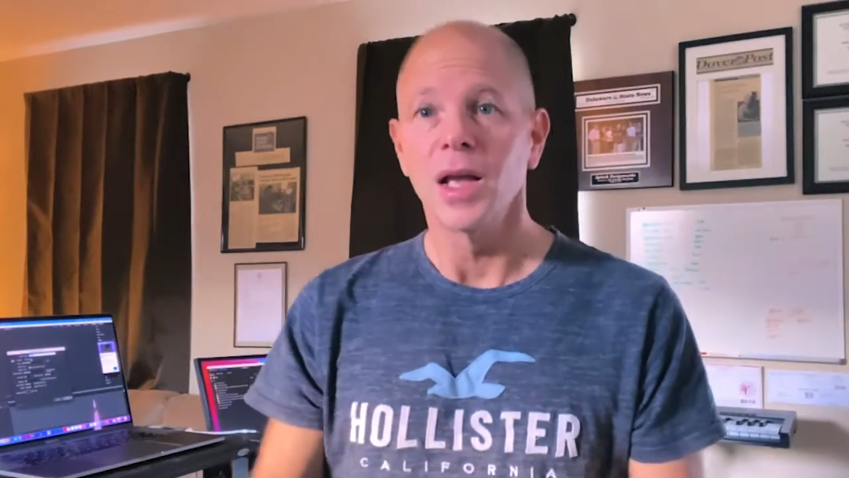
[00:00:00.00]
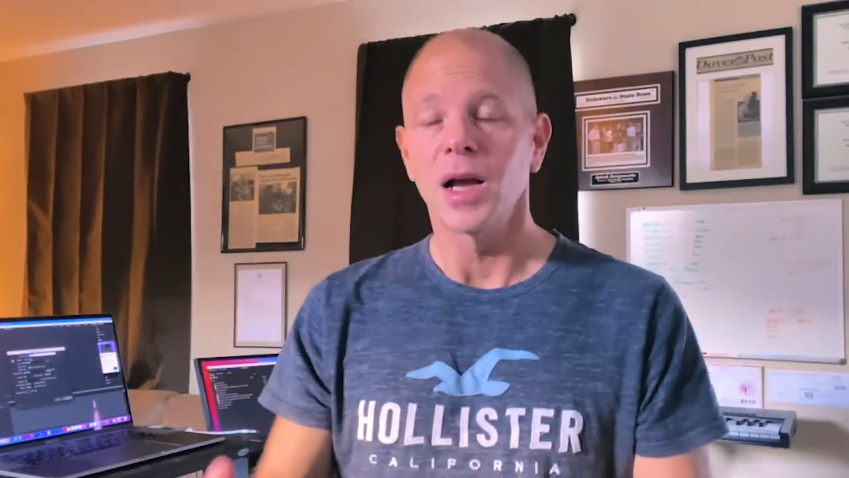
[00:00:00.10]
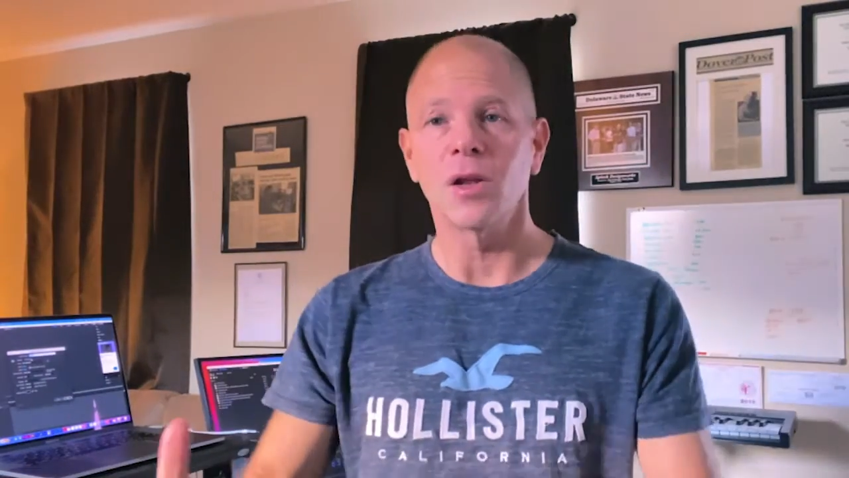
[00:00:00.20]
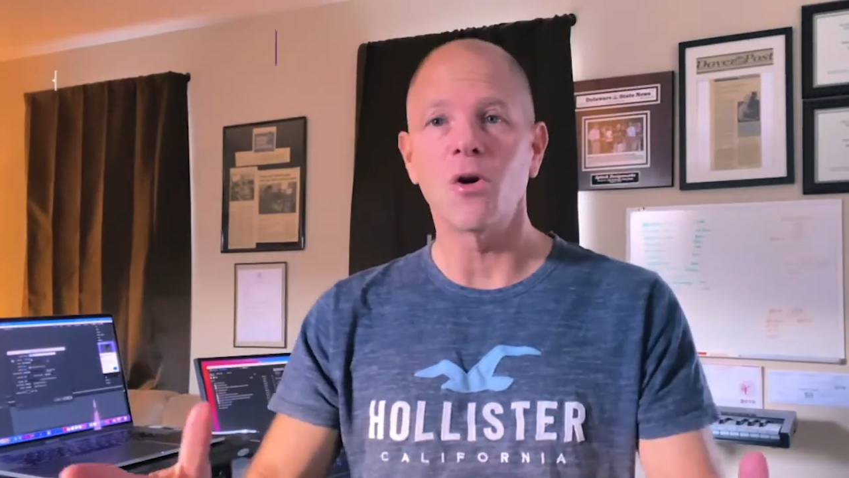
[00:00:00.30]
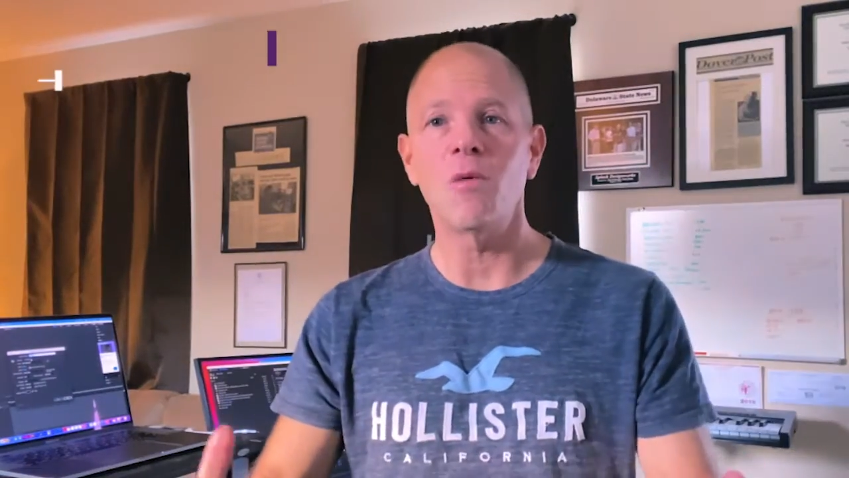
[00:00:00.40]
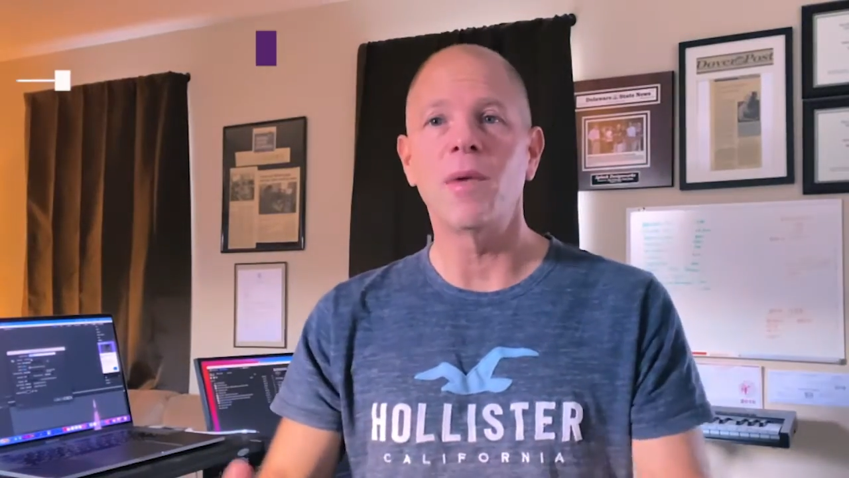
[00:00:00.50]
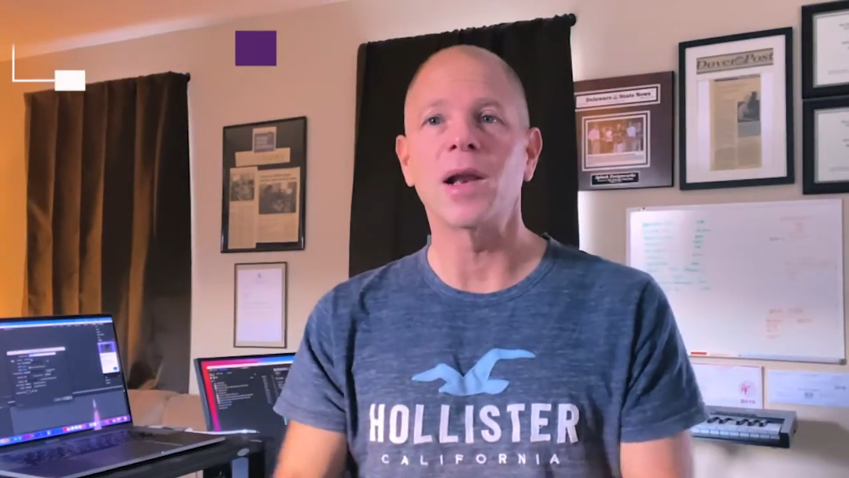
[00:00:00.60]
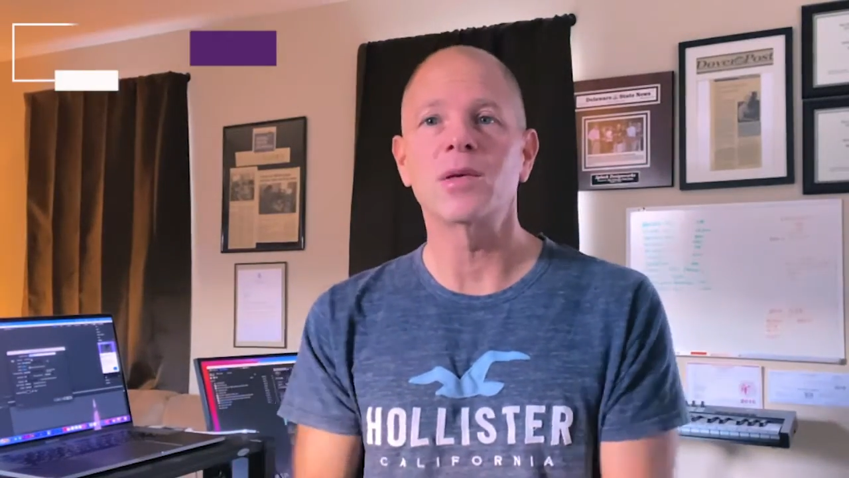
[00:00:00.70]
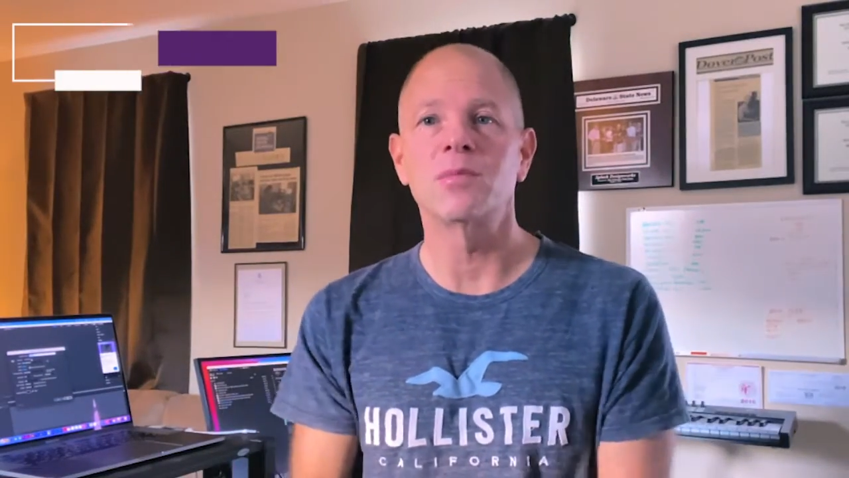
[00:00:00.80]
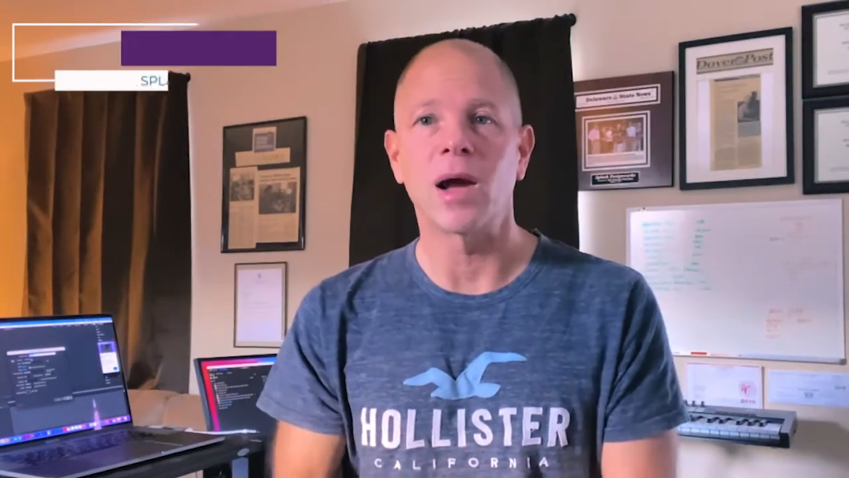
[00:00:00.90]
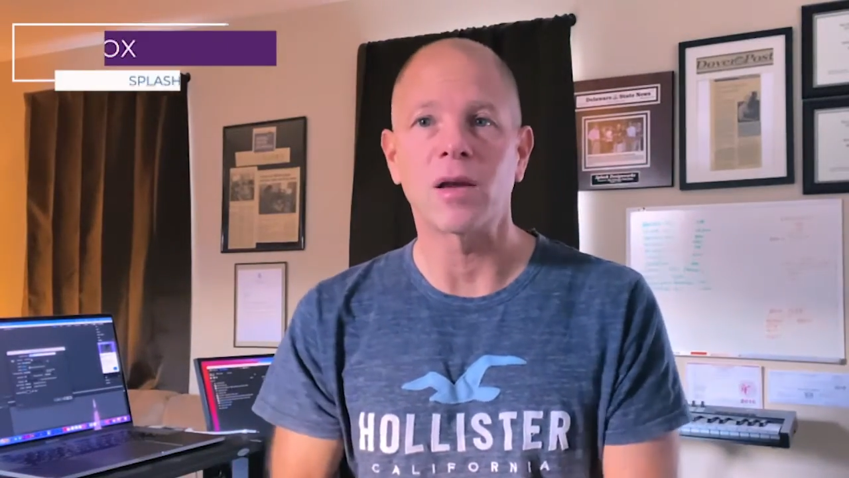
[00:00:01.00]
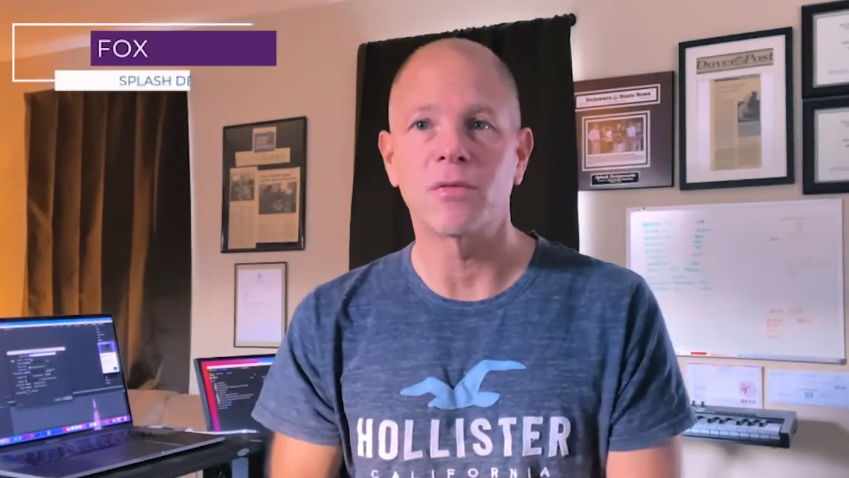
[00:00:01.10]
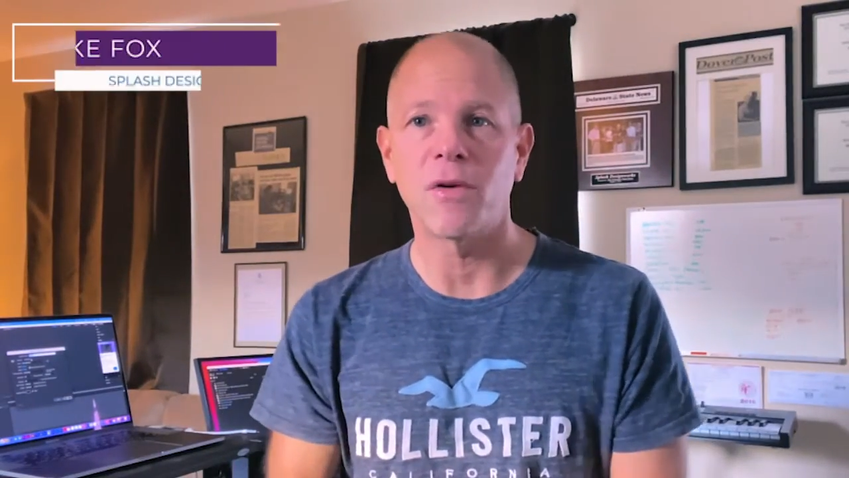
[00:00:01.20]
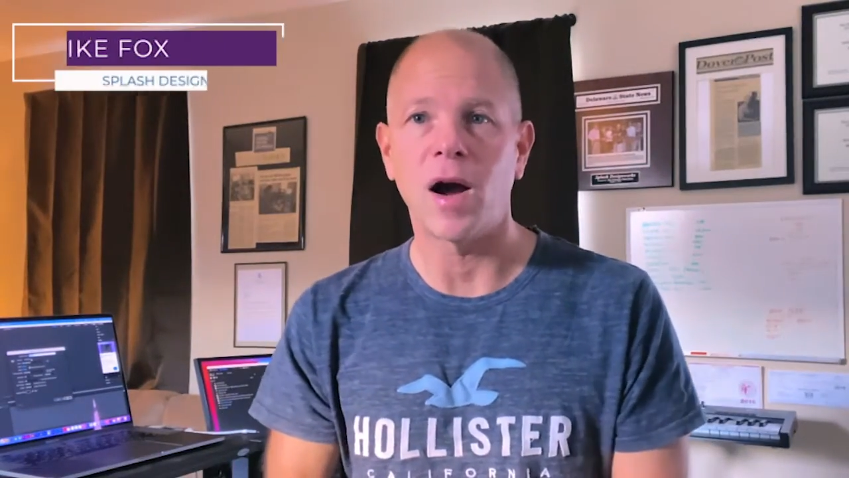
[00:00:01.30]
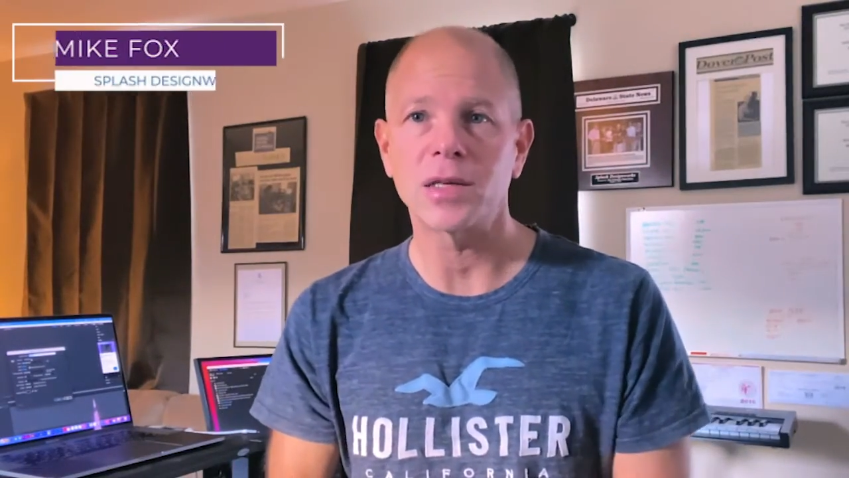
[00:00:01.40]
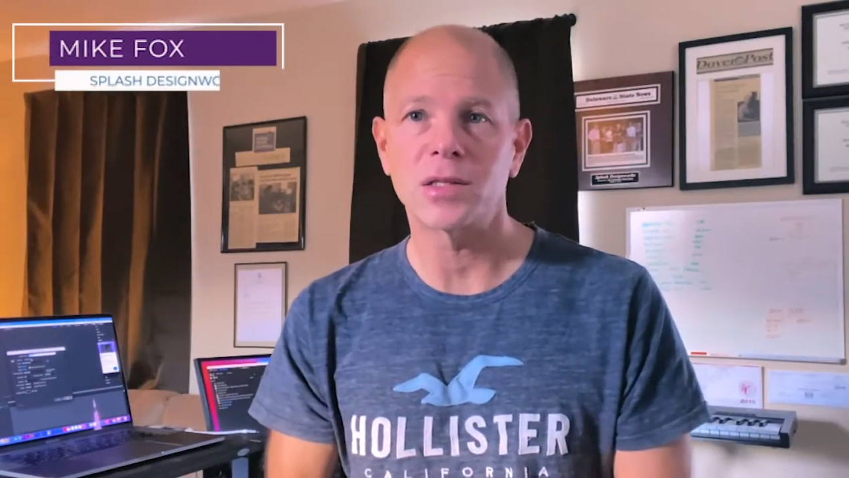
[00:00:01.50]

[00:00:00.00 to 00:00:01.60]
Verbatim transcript: Hello, my name is Mike Fox,